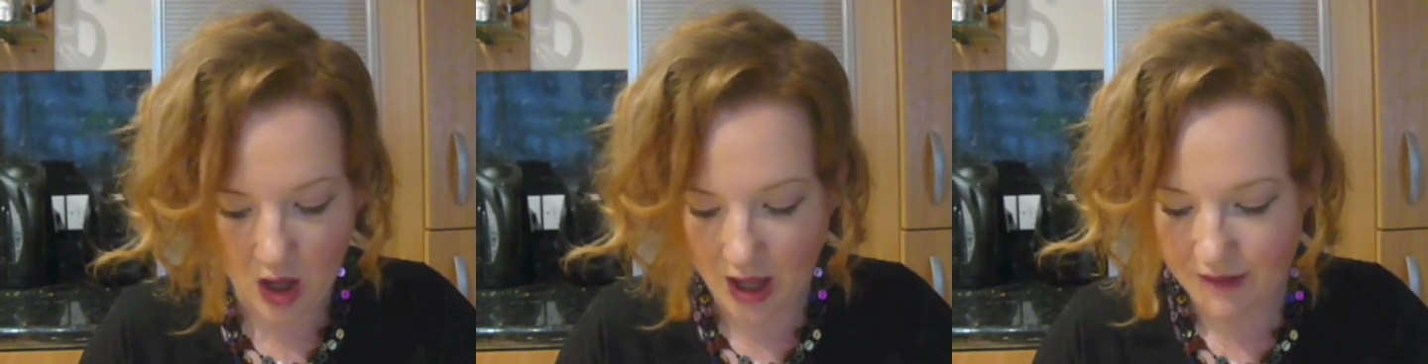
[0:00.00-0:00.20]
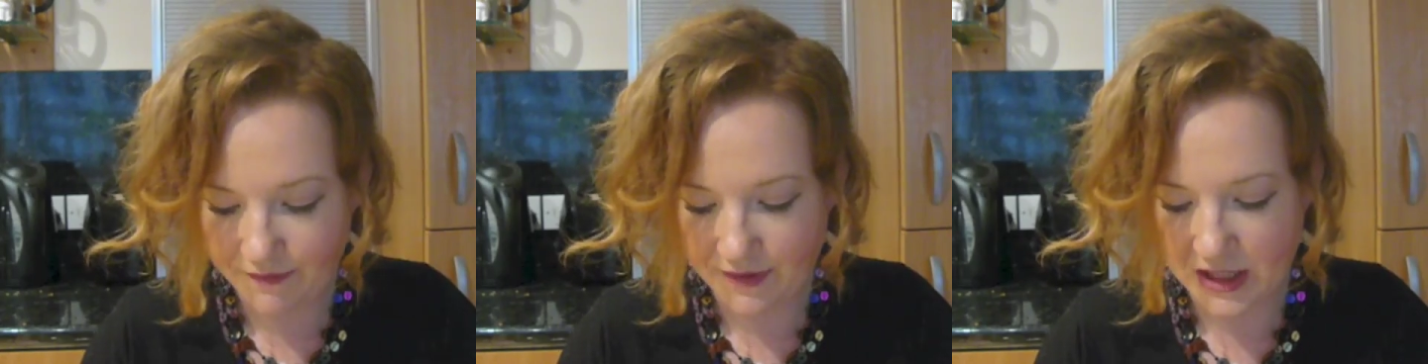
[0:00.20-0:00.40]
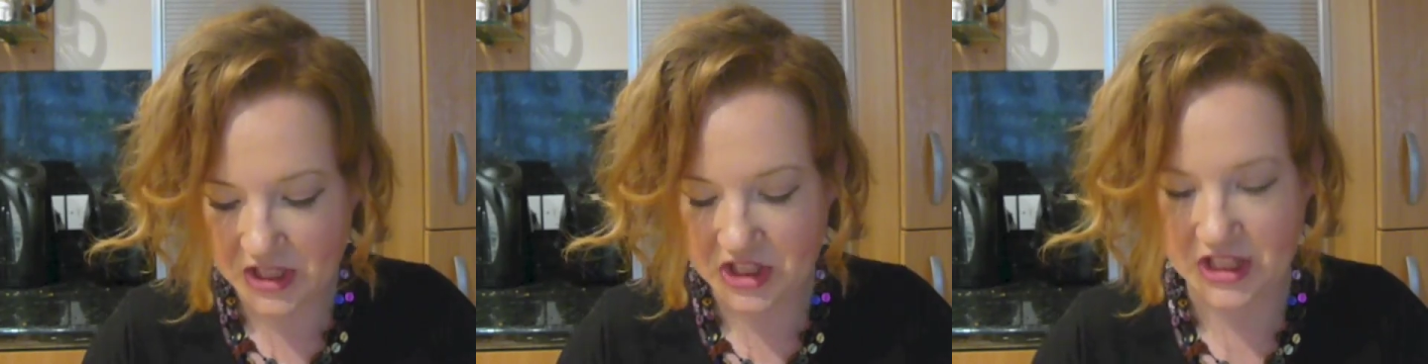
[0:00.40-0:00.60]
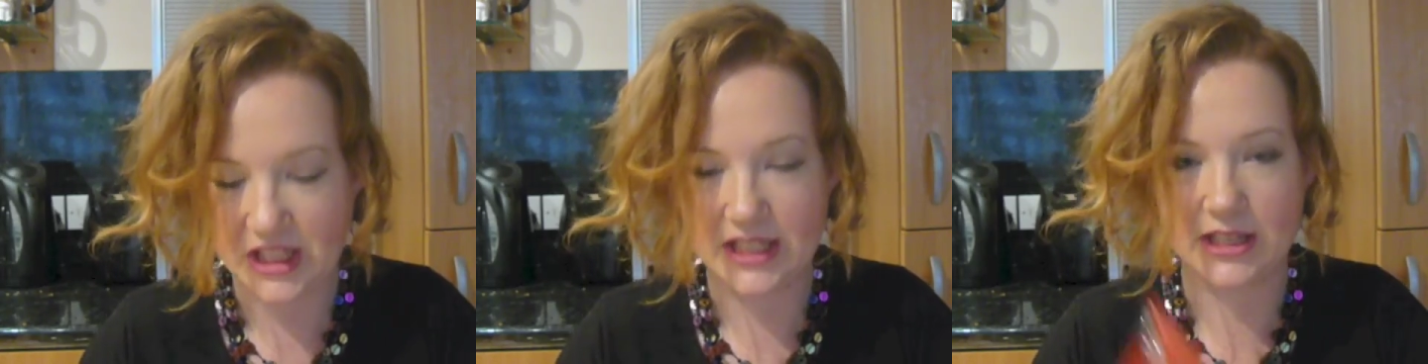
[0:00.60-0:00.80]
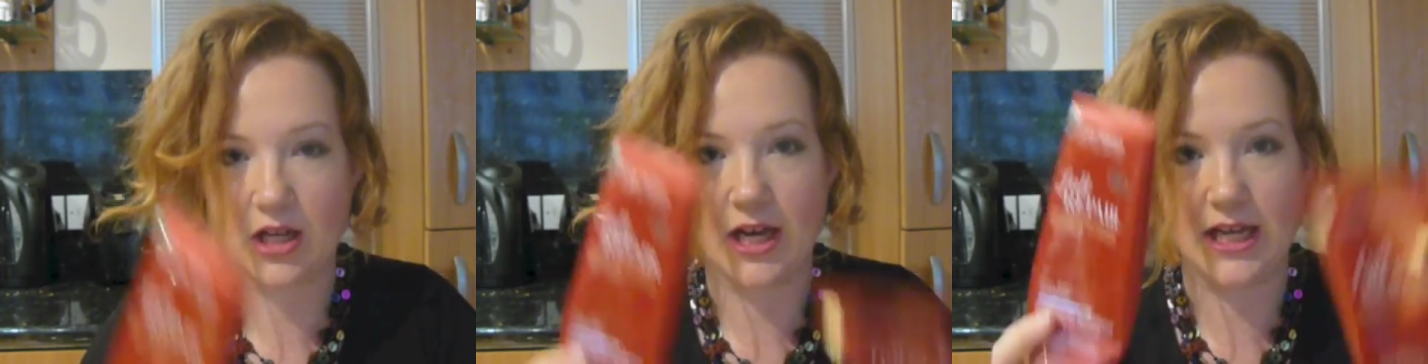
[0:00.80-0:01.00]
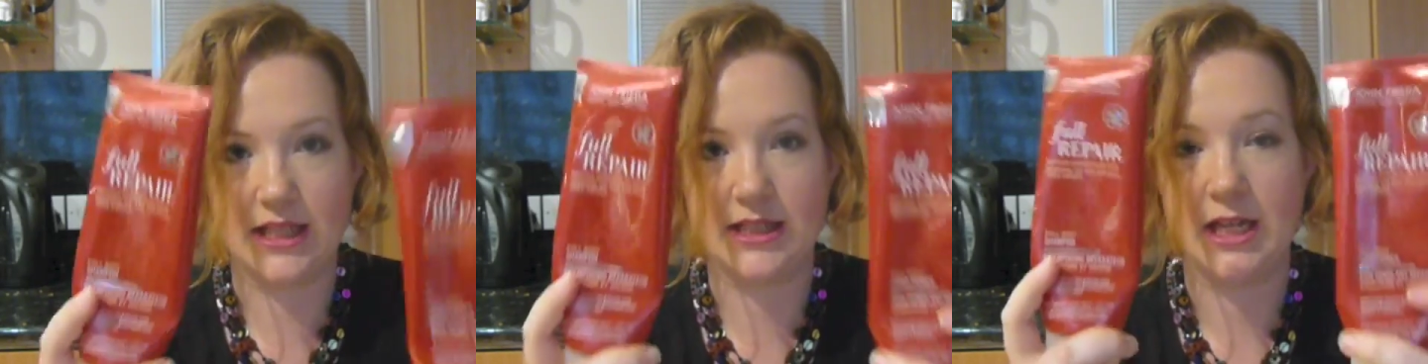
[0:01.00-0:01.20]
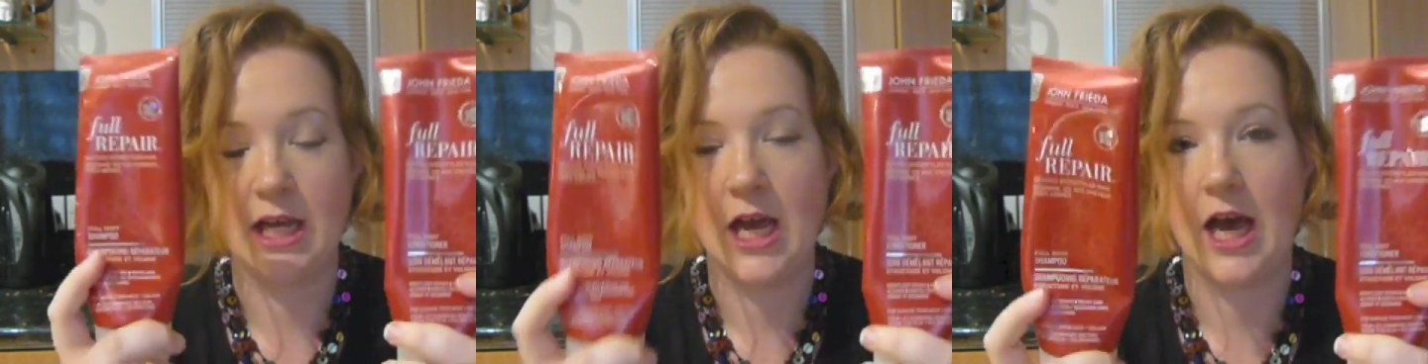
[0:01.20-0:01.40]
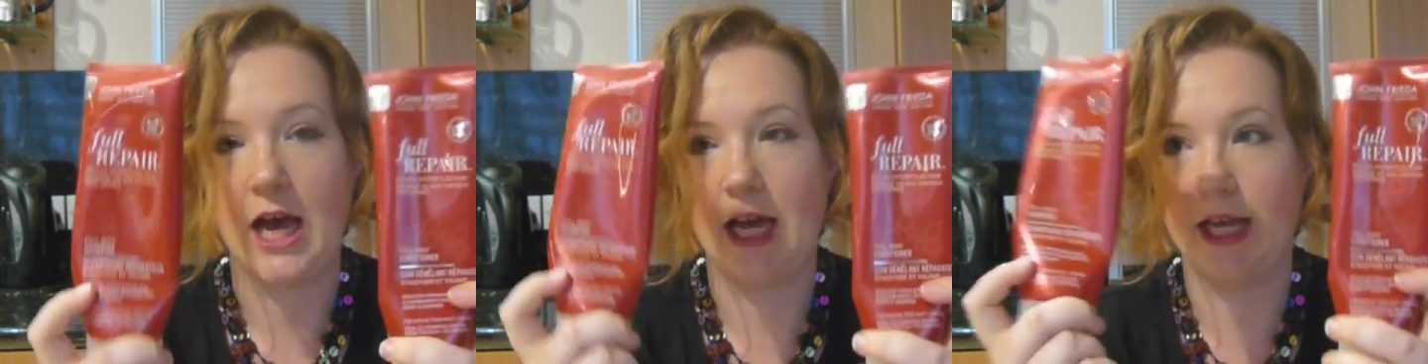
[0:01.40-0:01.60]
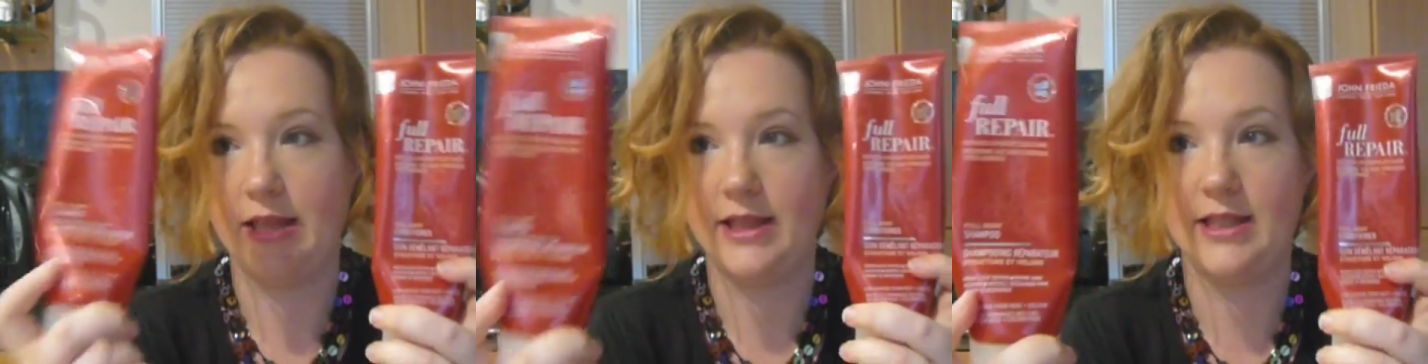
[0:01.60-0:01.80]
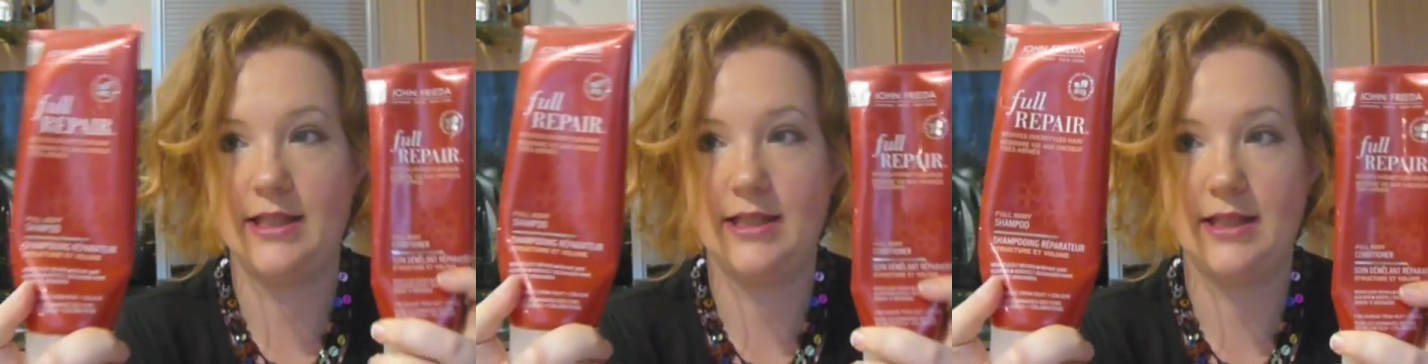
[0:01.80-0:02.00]
I finished these guys.
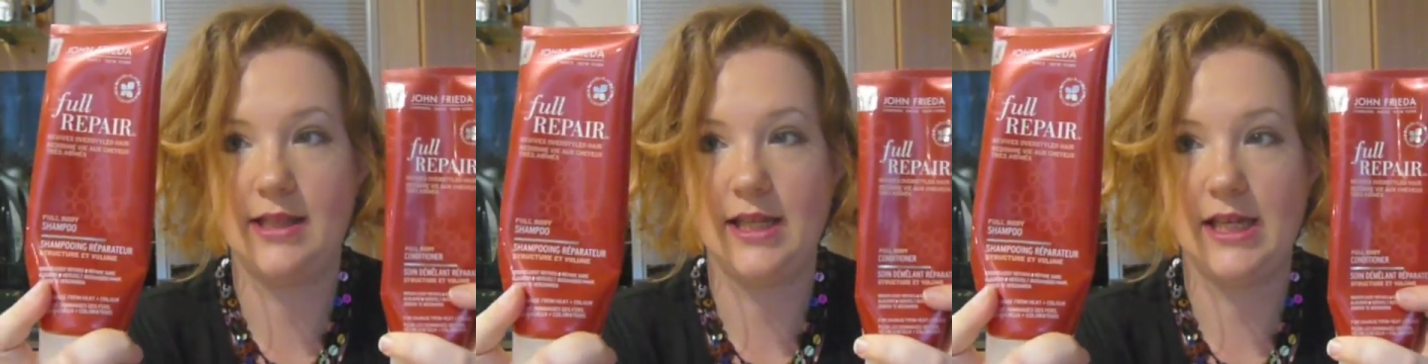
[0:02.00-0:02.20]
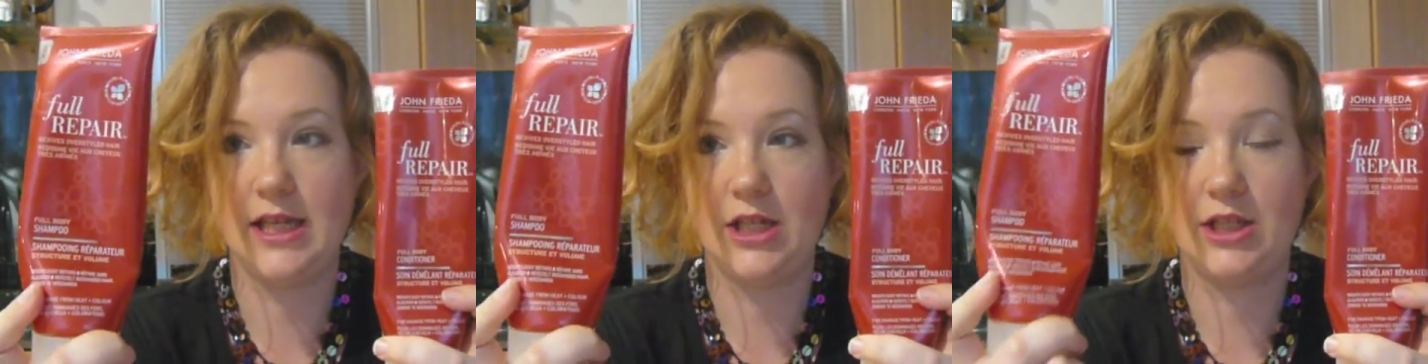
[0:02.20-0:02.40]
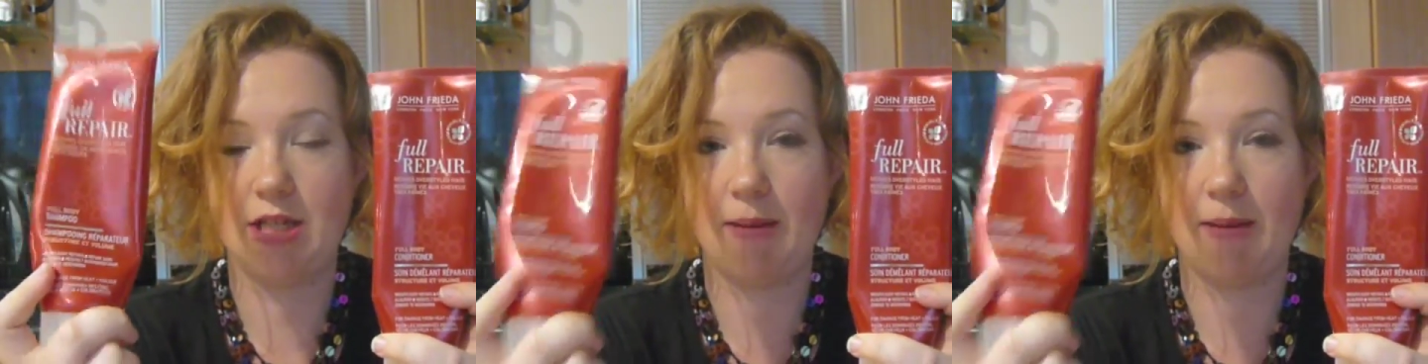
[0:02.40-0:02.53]
This is the